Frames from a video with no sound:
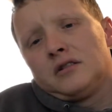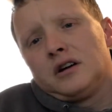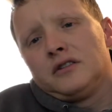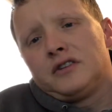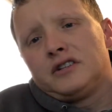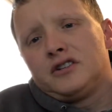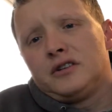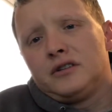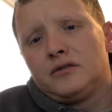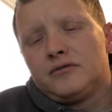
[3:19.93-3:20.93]
Other things you
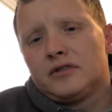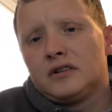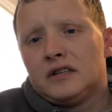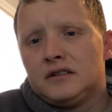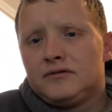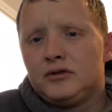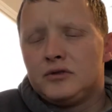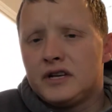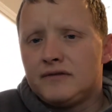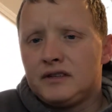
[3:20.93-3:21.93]
can do for food
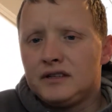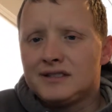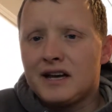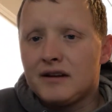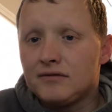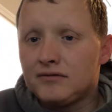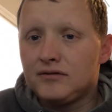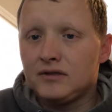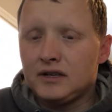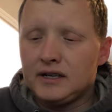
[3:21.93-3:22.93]
safety is
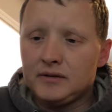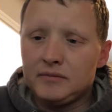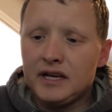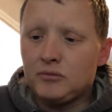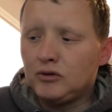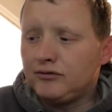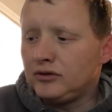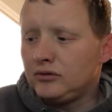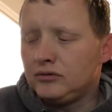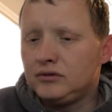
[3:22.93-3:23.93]
have edible
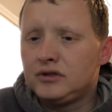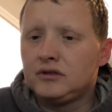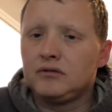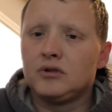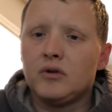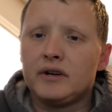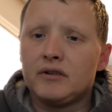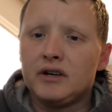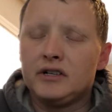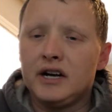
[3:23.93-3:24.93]
foods growing
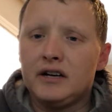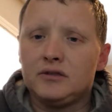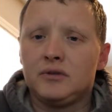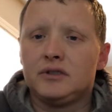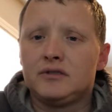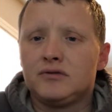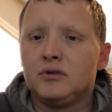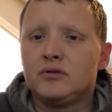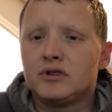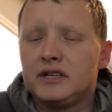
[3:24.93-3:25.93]
around your house, whether it's
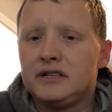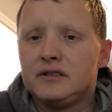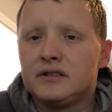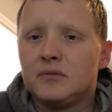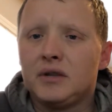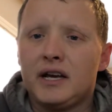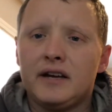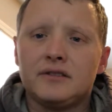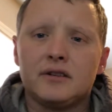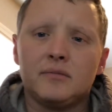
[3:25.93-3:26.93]
fruit trees or
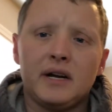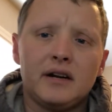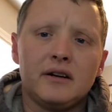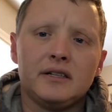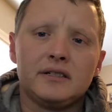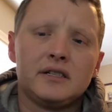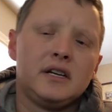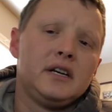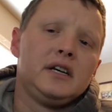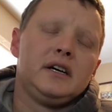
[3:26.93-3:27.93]
plants or berries,
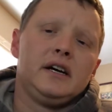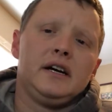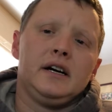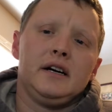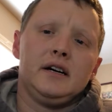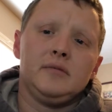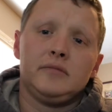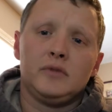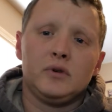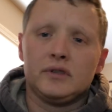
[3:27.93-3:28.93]

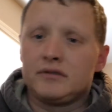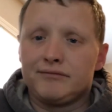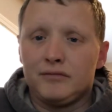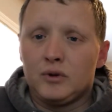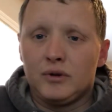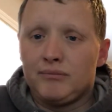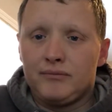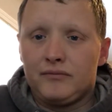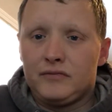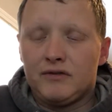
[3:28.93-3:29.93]
or
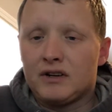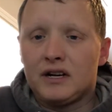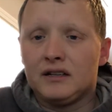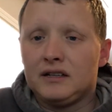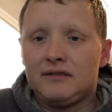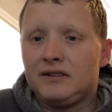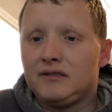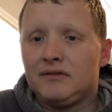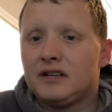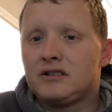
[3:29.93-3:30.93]
different kind of leafy
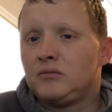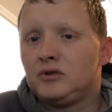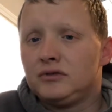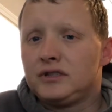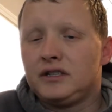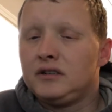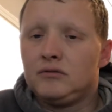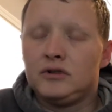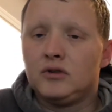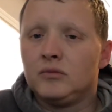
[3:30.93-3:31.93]
vegetables that you
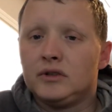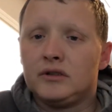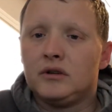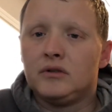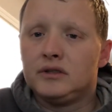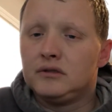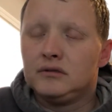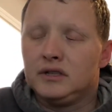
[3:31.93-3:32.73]
would normally grow in